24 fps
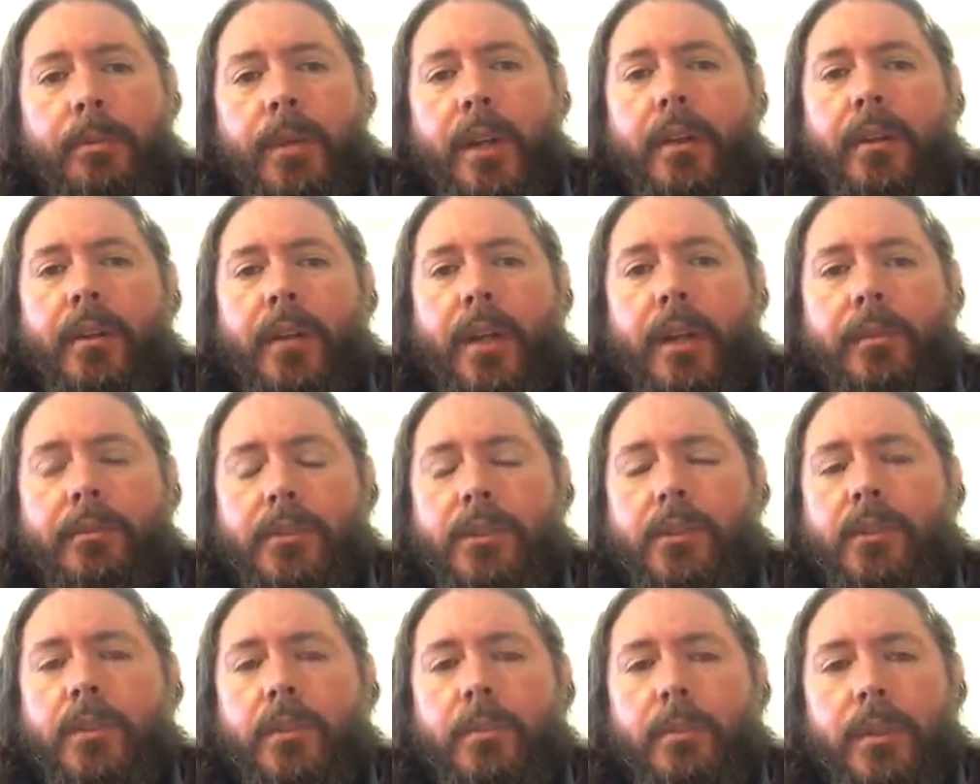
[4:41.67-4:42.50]

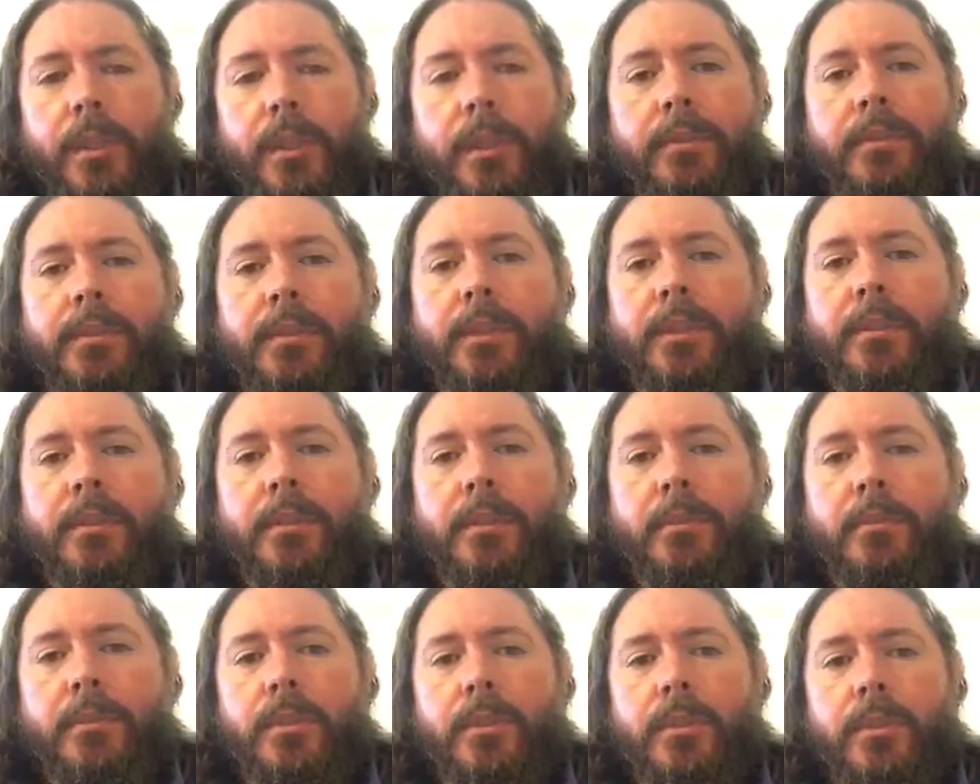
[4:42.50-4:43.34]
paradigms, your own belief
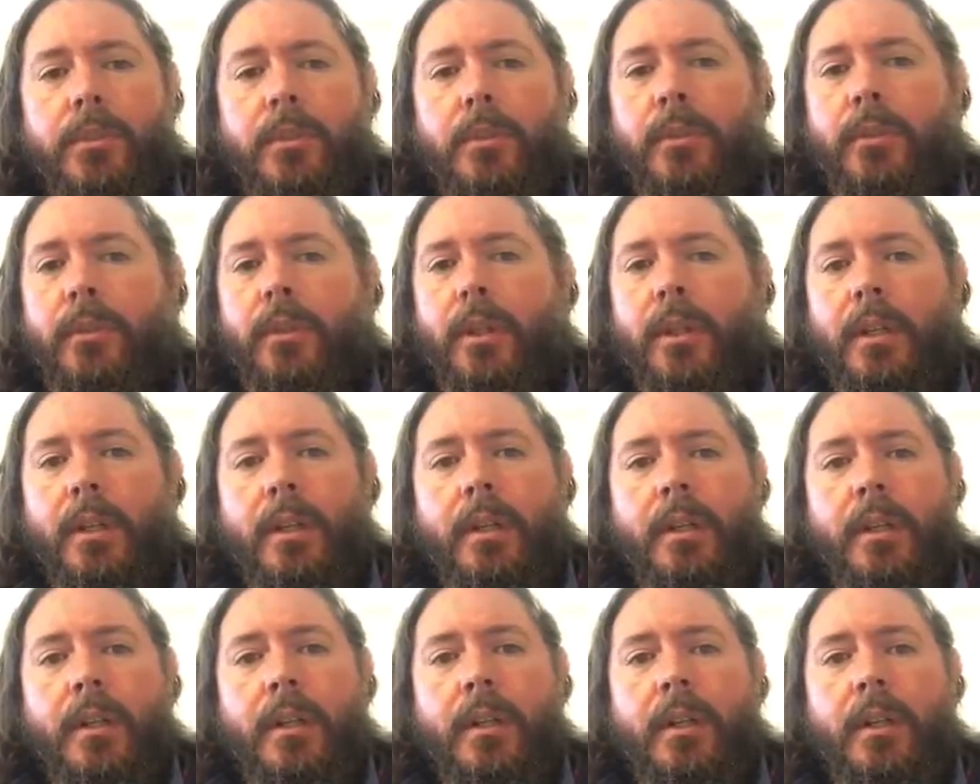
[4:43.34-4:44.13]
systems, your own